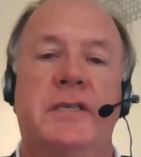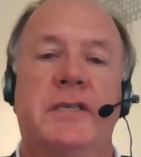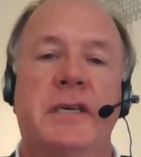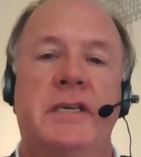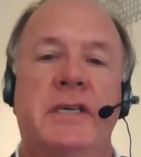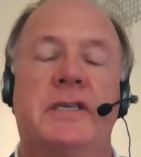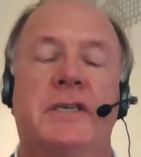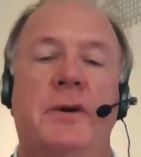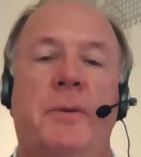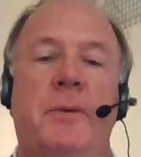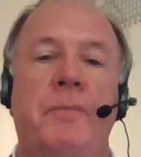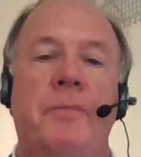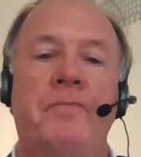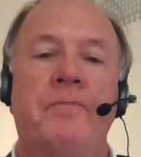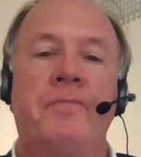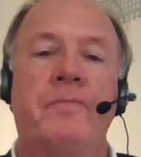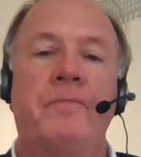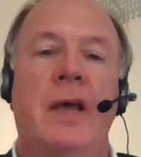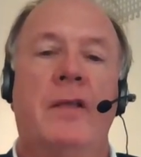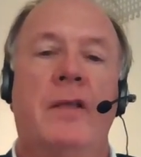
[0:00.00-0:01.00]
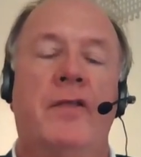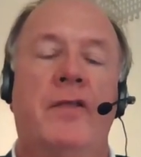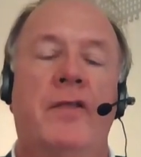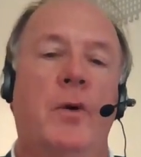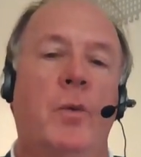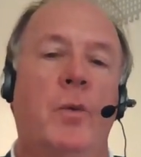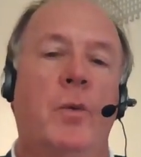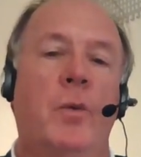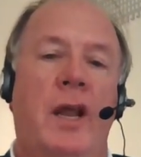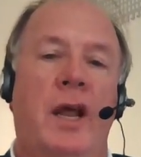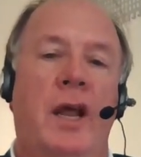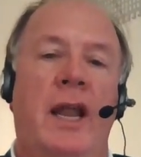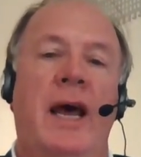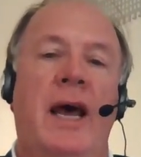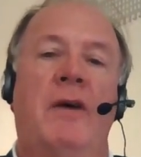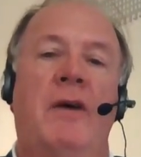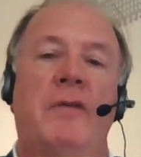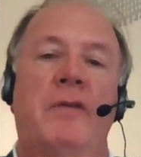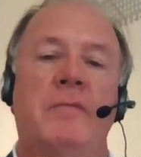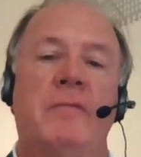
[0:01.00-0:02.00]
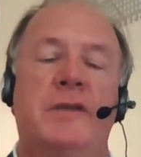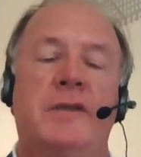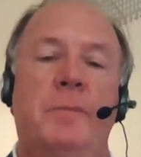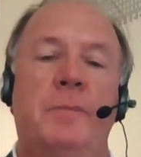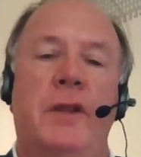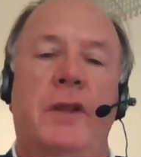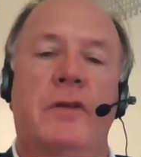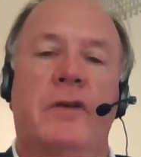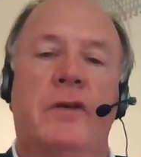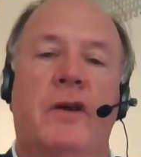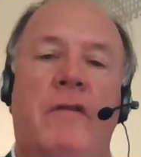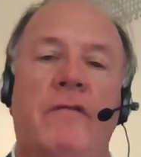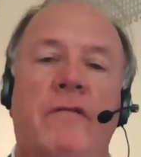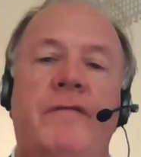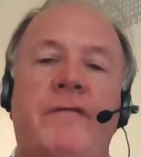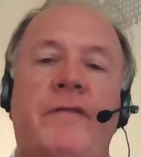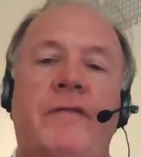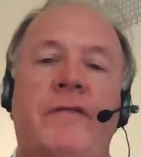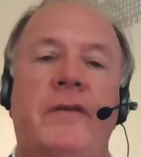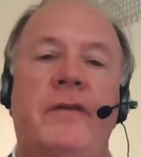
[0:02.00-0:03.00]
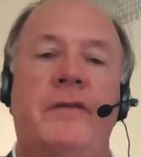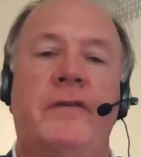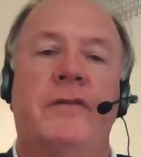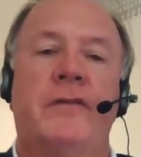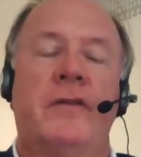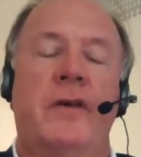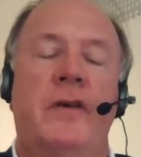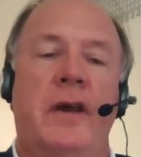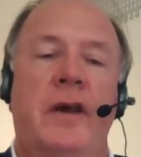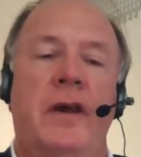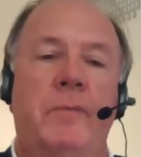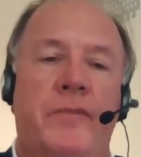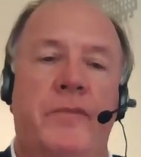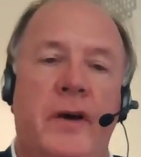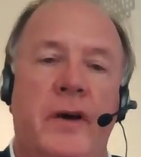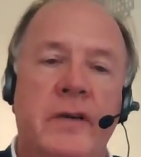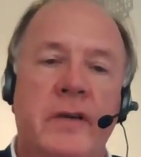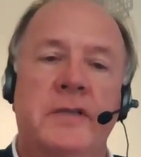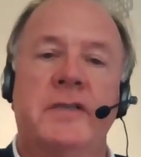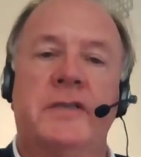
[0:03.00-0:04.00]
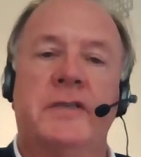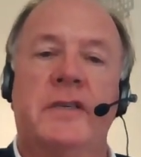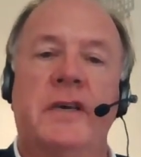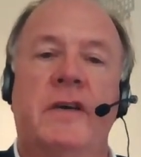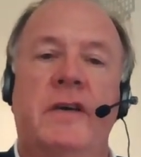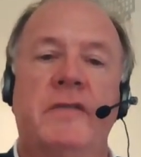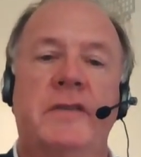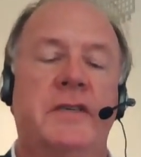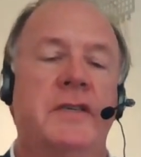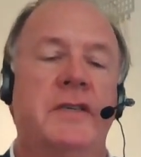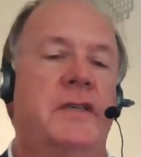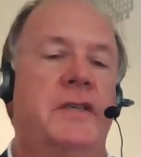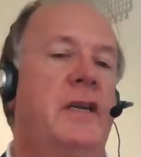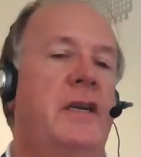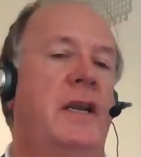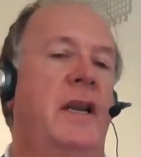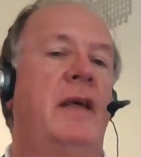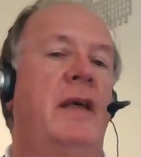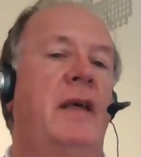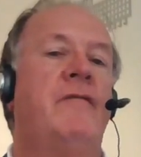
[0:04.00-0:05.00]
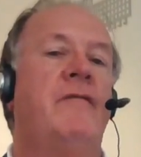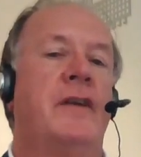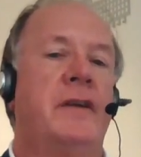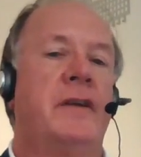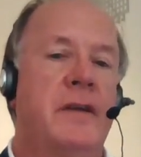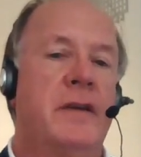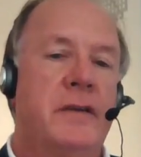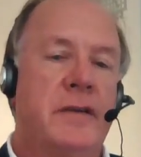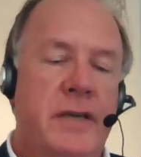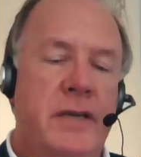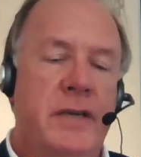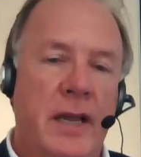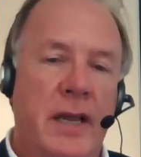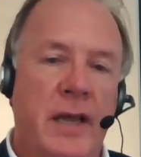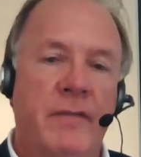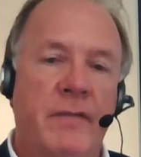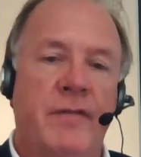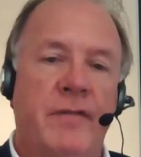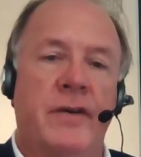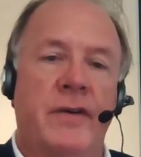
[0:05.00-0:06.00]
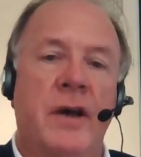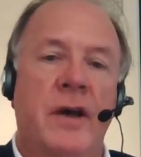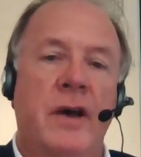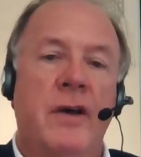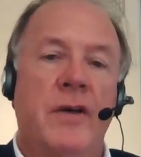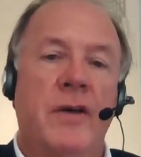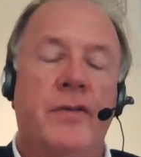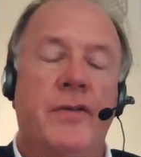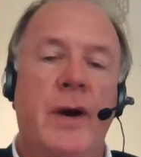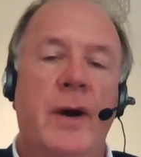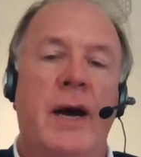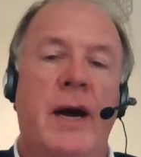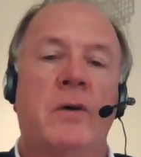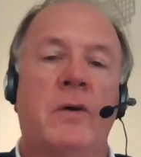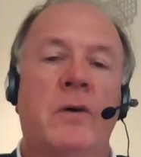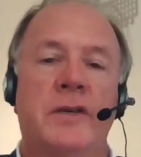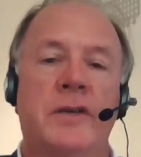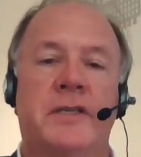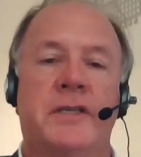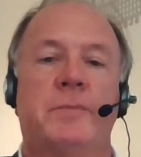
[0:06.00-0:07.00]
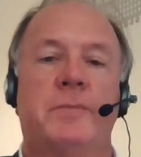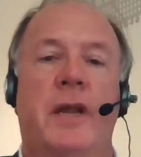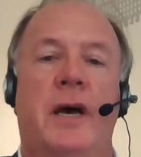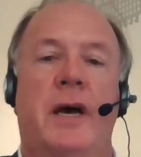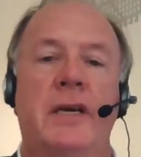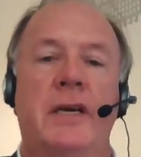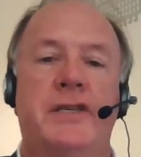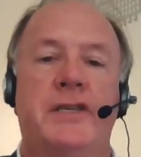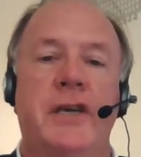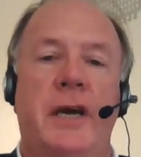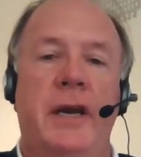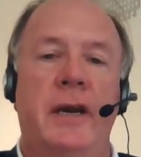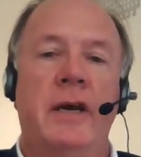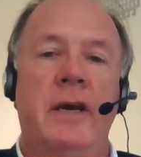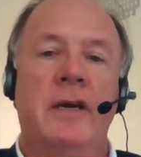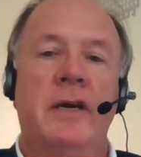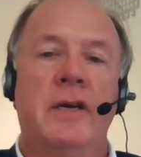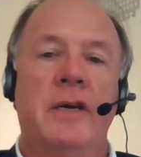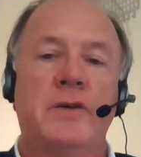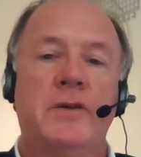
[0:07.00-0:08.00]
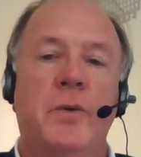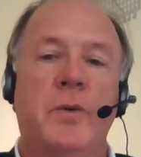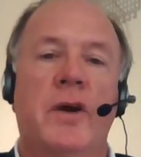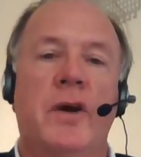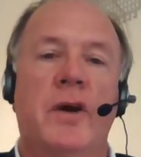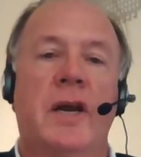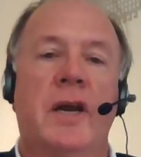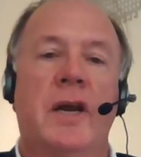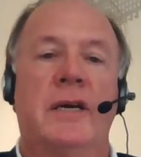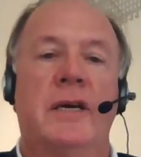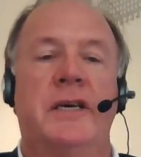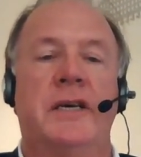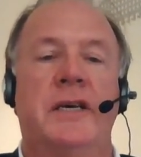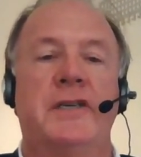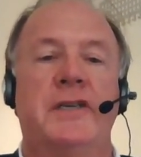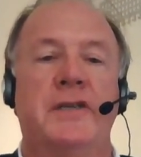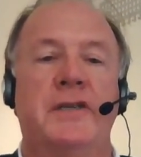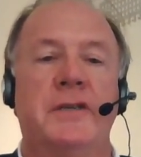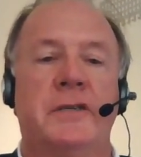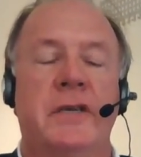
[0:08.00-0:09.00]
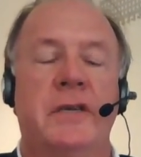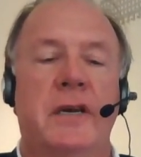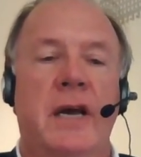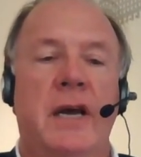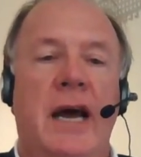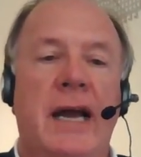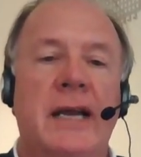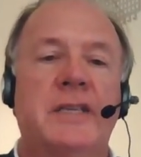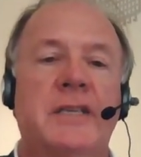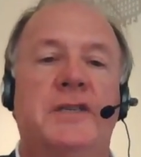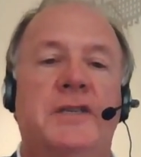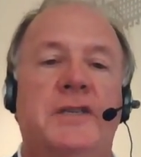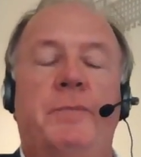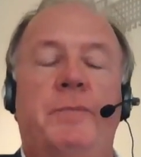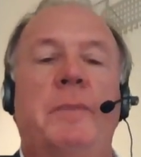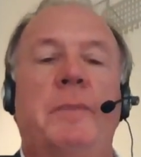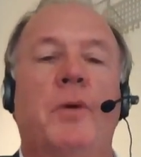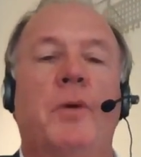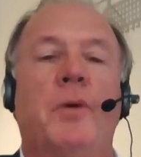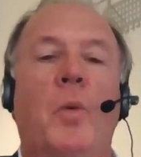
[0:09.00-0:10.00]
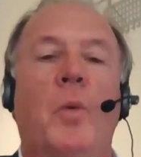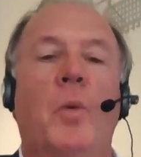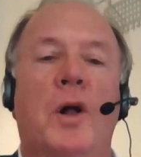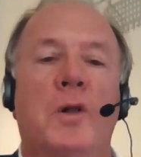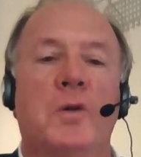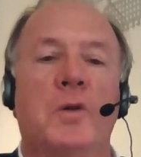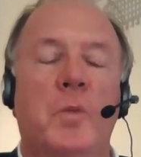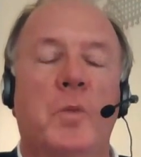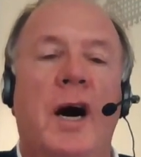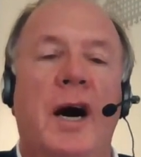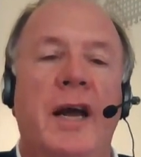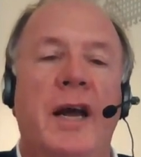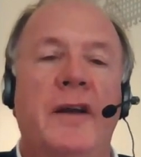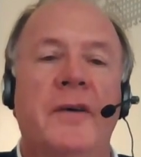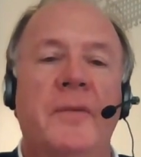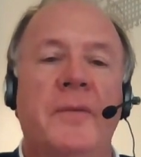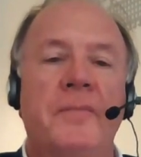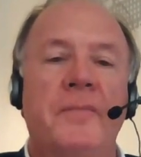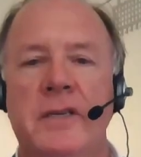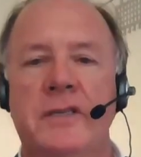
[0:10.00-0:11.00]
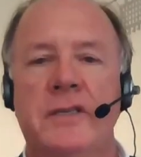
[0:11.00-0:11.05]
system that will allow them to build confidence in products and services that are delivered throughout the supply chain to organizations and to people worldwide.